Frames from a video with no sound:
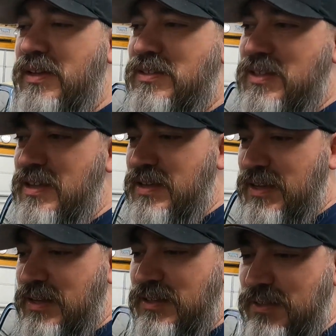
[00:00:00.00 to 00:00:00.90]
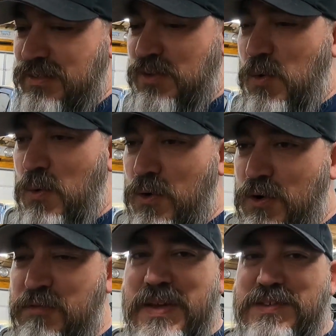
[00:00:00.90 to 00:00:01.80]
it's the corner
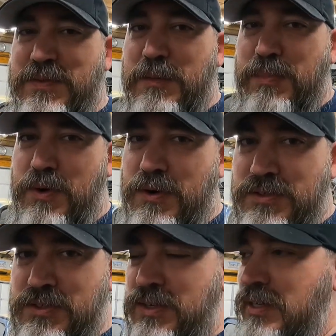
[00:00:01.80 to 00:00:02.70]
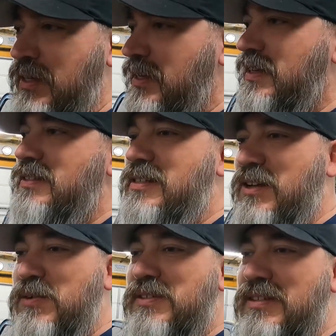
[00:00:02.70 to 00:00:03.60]
of misfit parts.
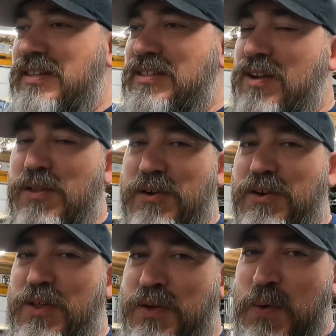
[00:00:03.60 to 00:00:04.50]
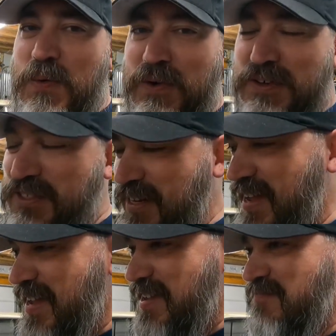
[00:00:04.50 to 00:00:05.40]
So it's no longer the corner of
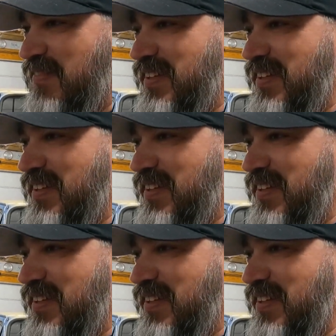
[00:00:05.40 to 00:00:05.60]
shame.